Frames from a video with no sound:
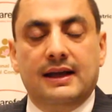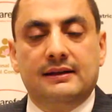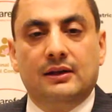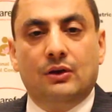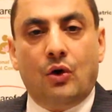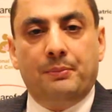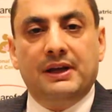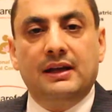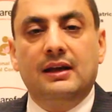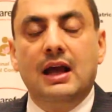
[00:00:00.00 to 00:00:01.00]
anal
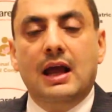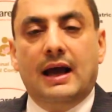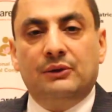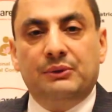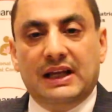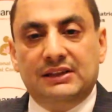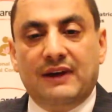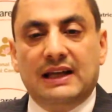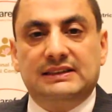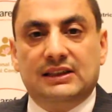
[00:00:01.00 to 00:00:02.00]
opening, and we
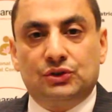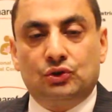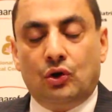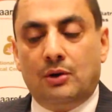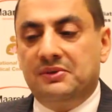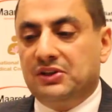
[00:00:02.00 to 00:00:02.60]
advance the scope.